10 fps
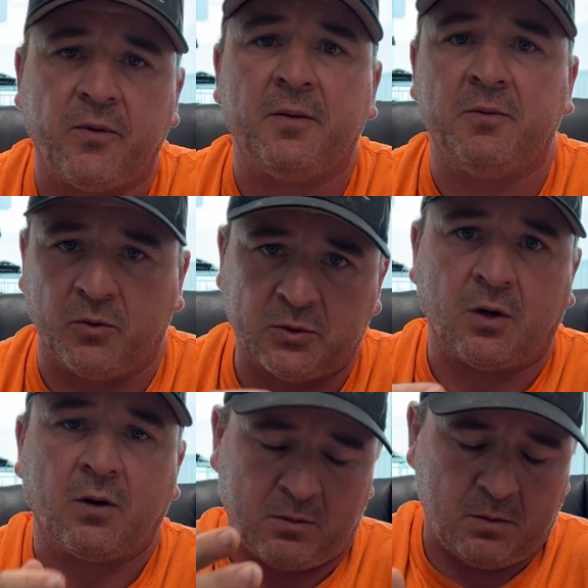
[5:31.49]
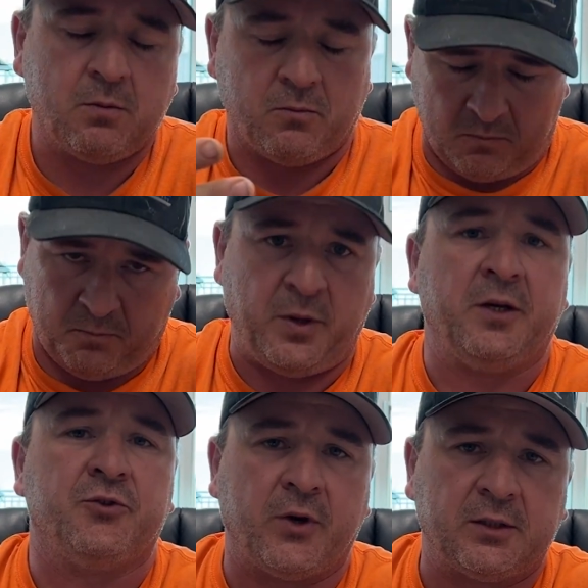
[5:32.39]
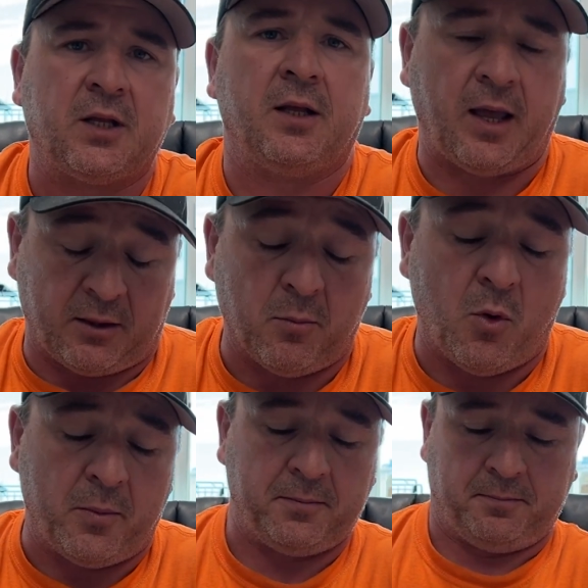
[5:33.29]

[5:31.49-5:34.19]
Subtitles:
and those are being addressed at the moment.